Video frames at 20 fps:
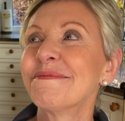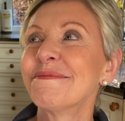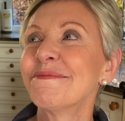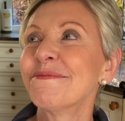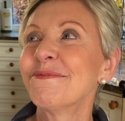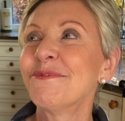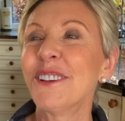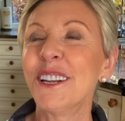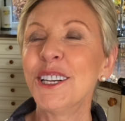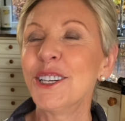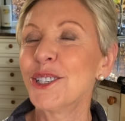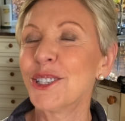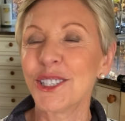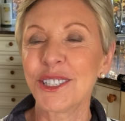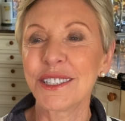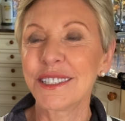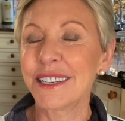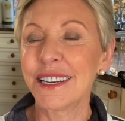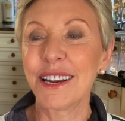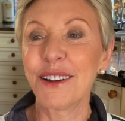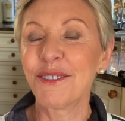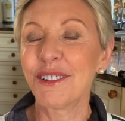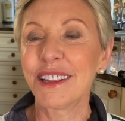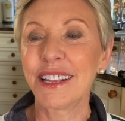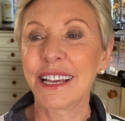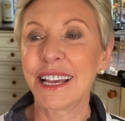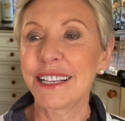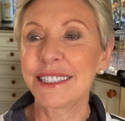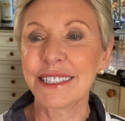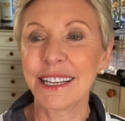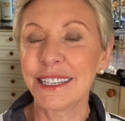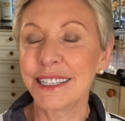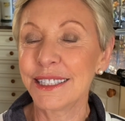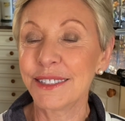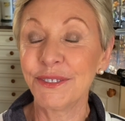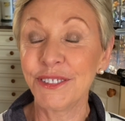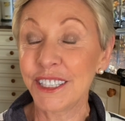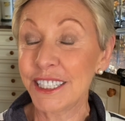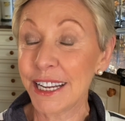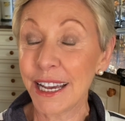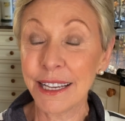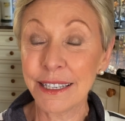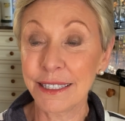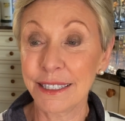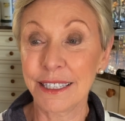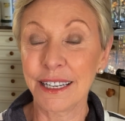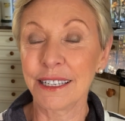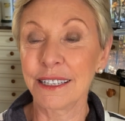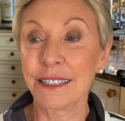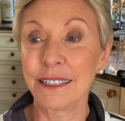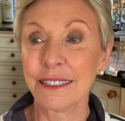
finishes and everything else, and it's fantastic.